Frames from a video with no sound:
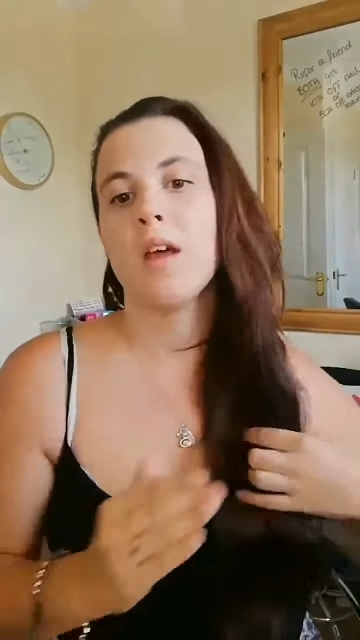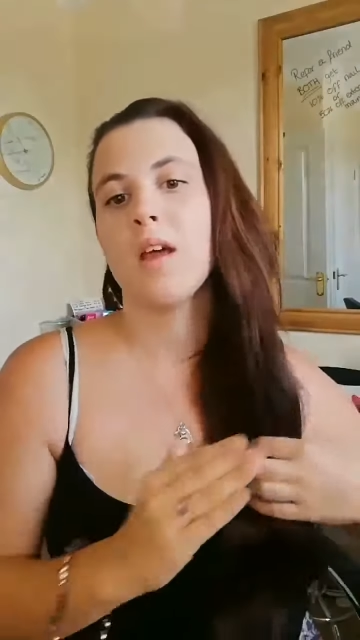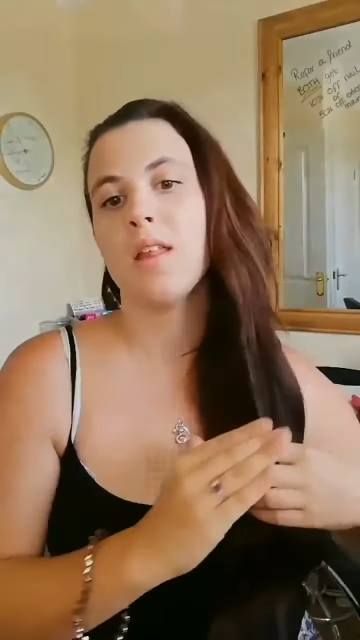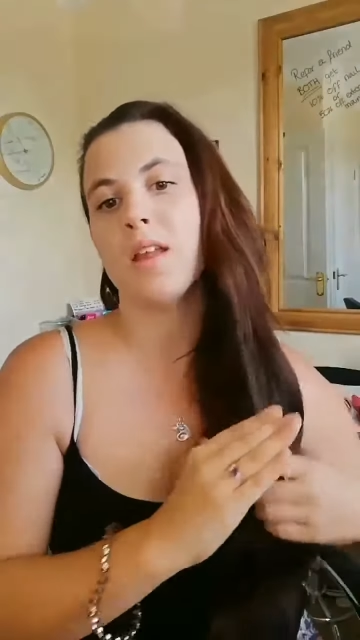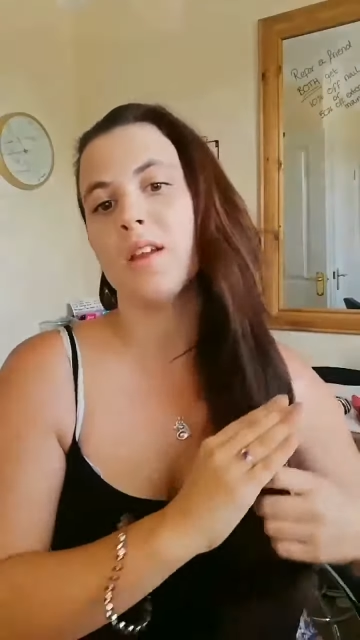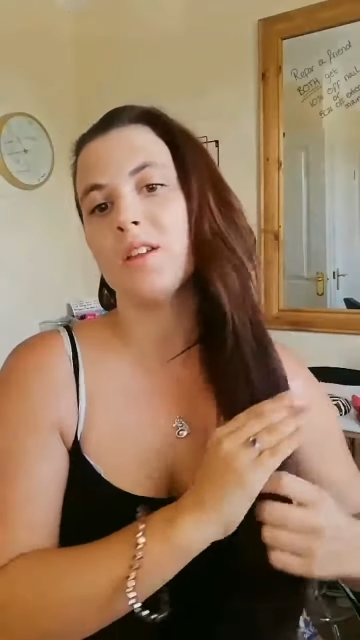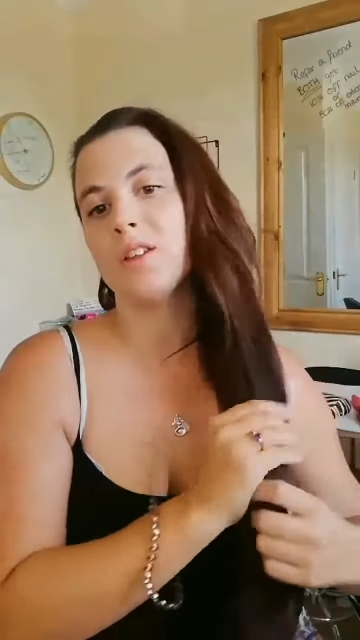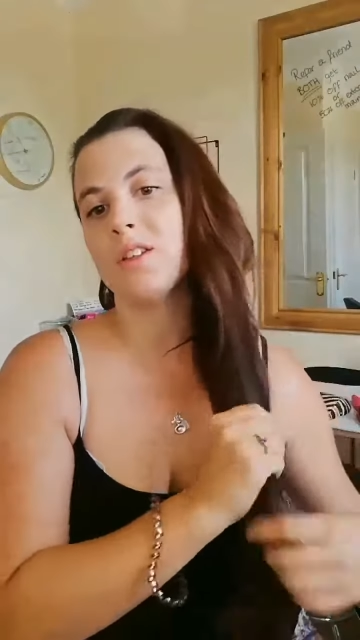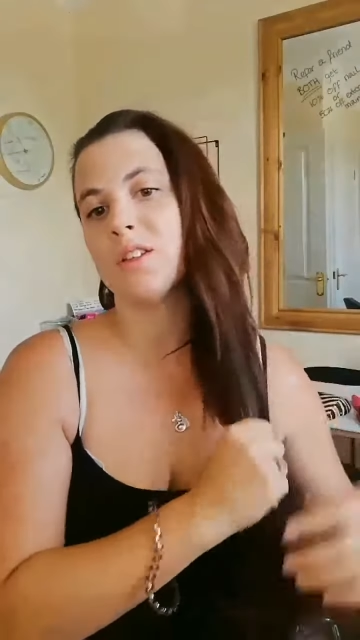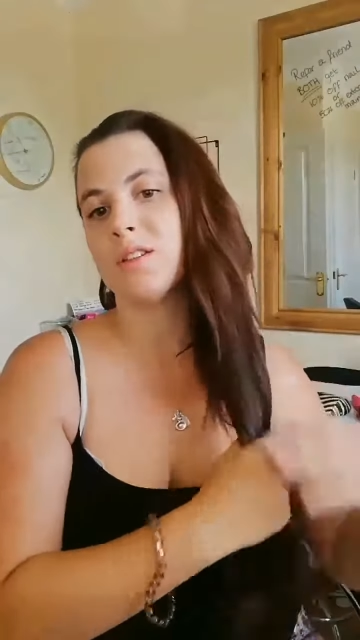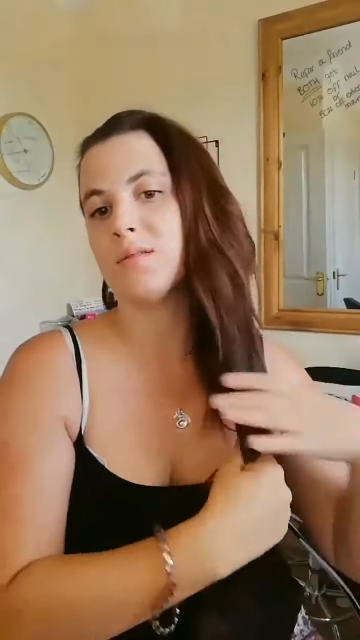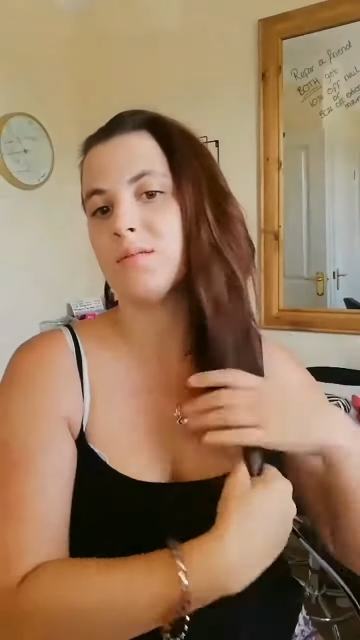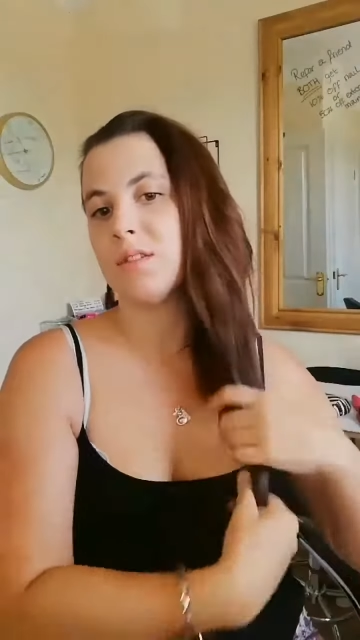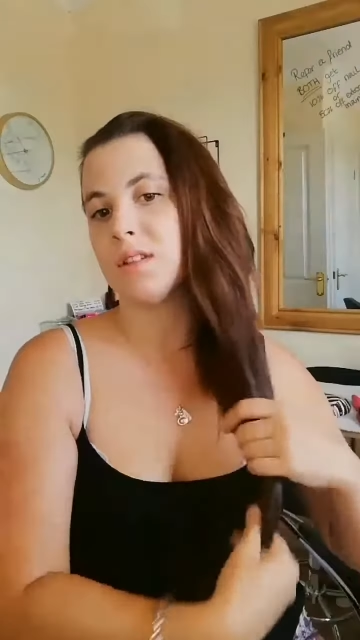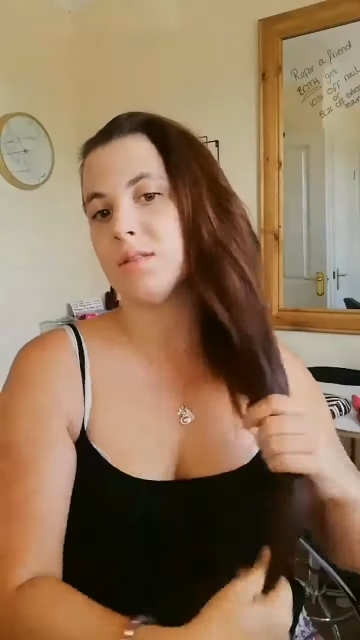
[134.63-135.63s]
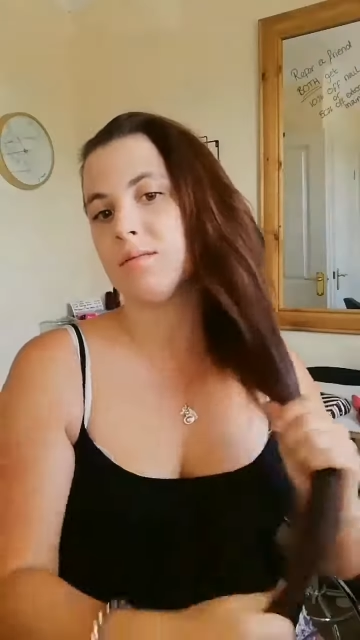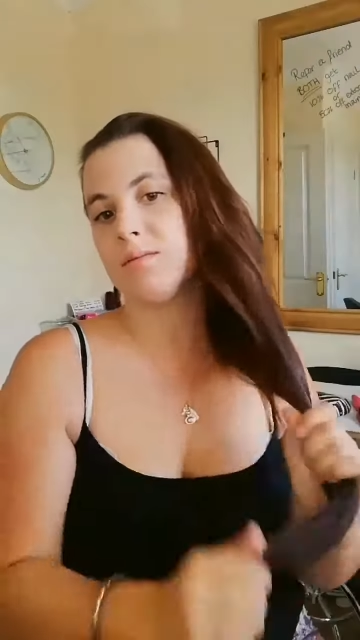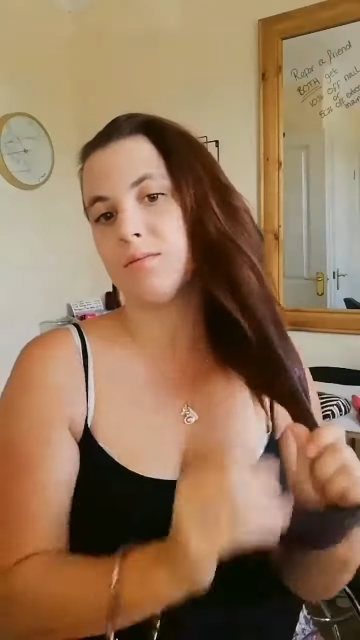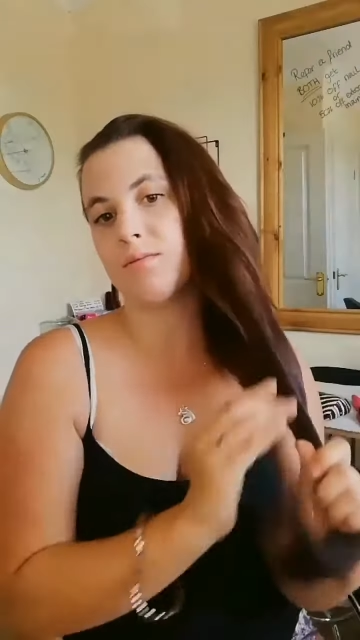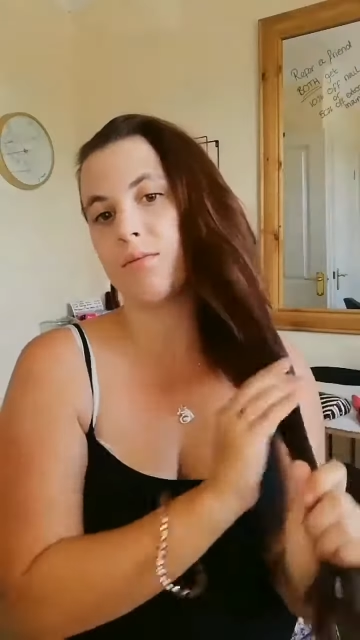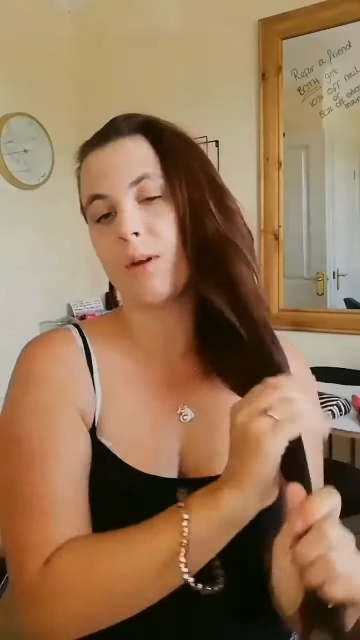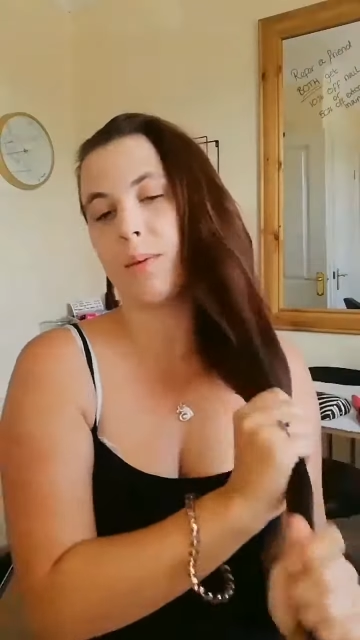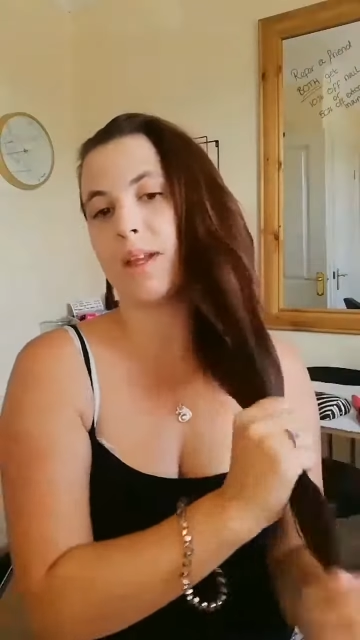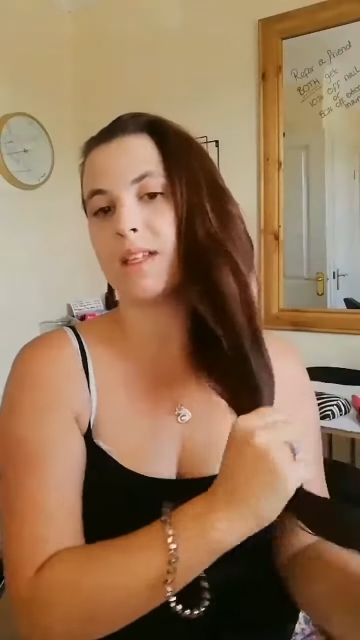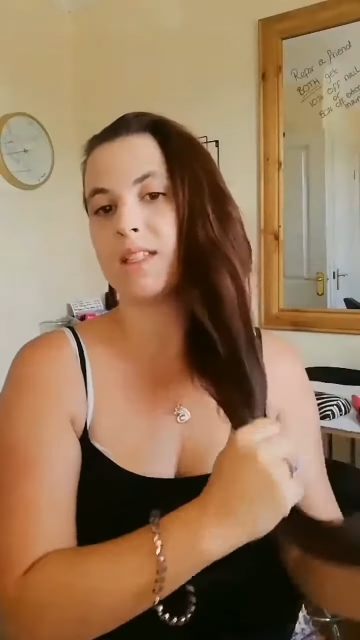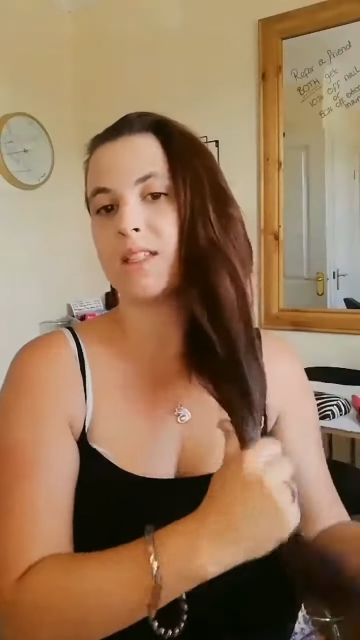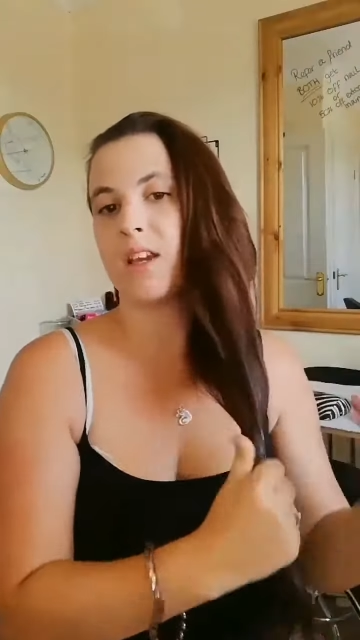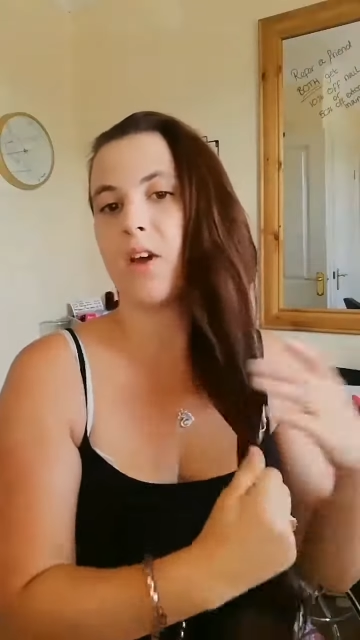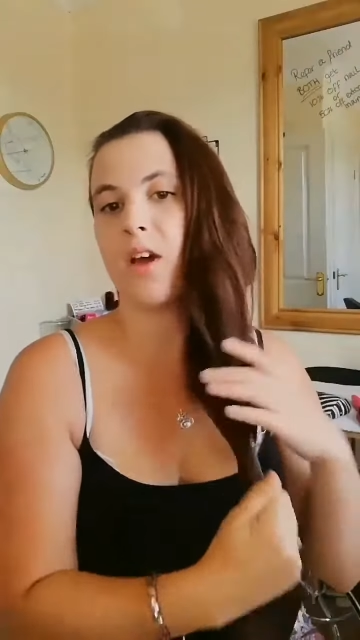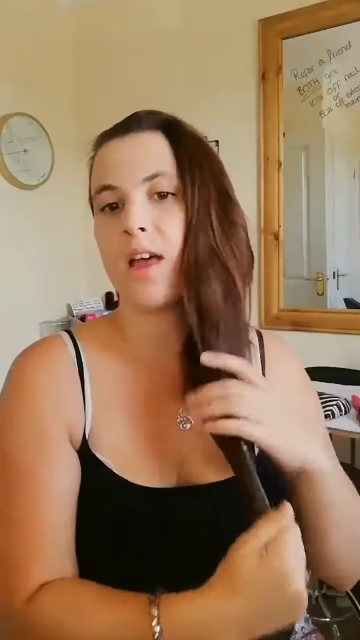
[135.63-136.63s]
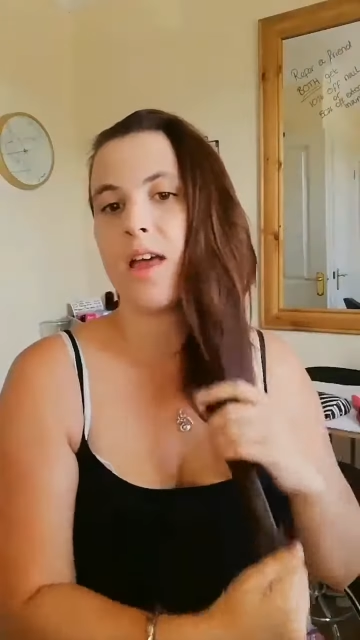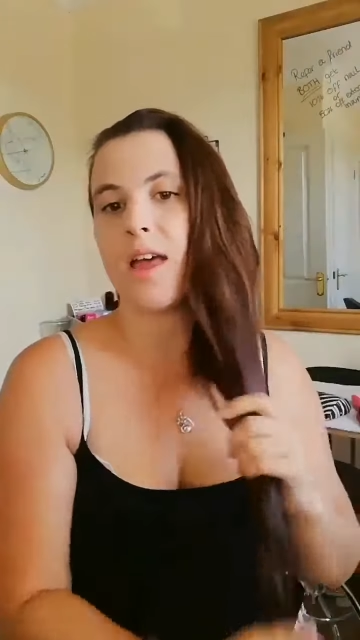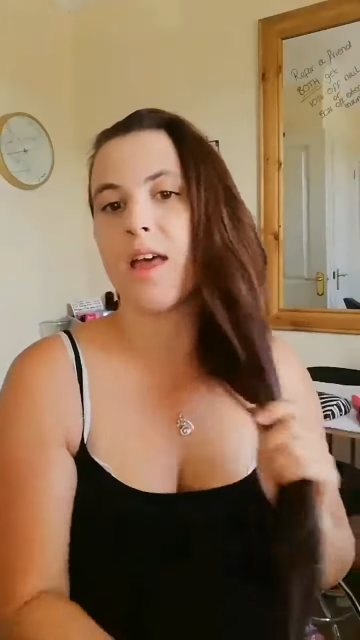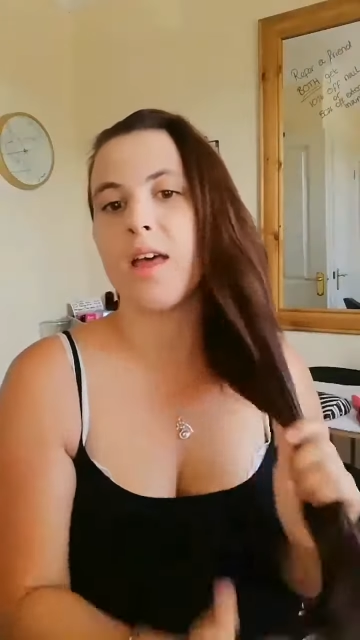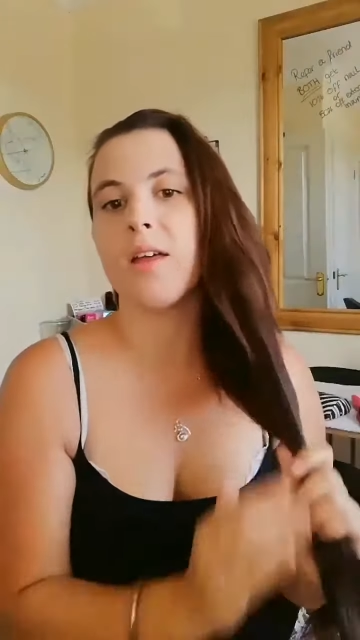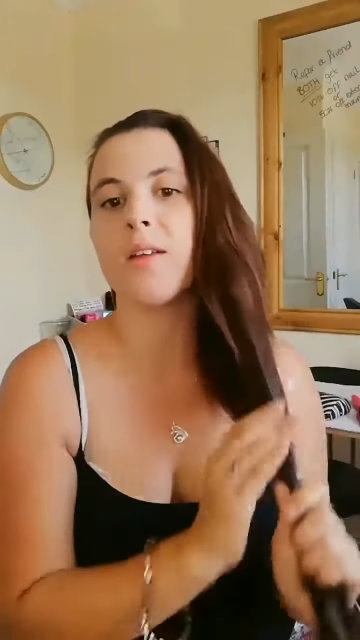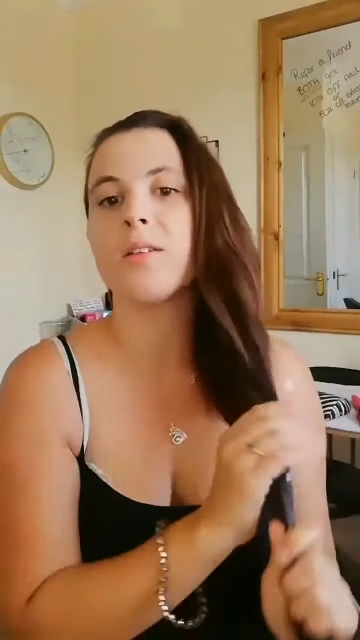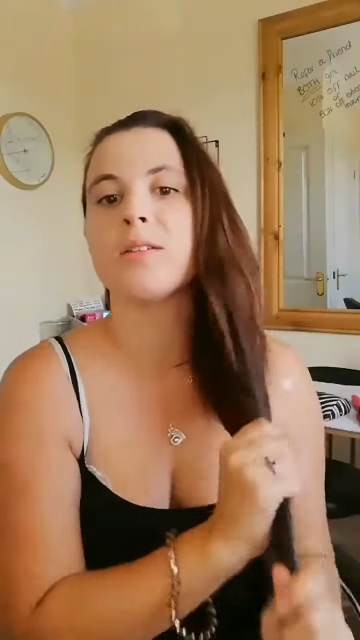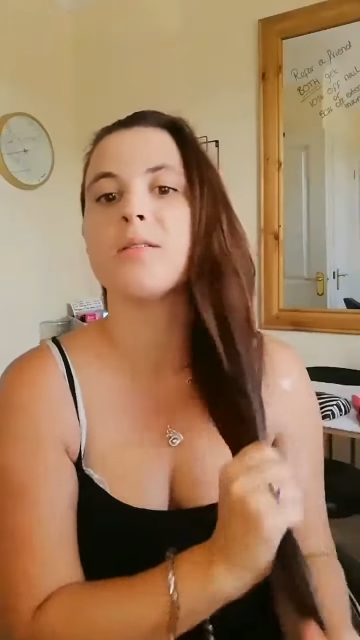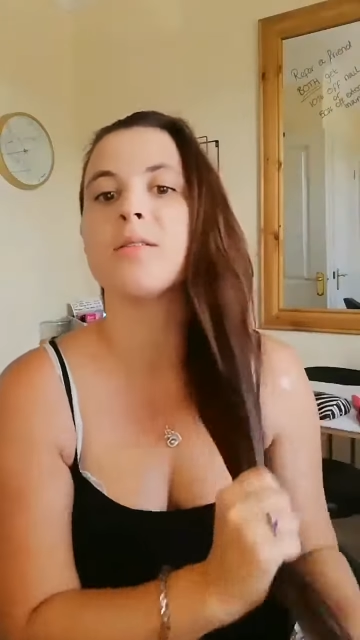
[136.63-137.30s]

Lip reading: And then just rub it into your hair.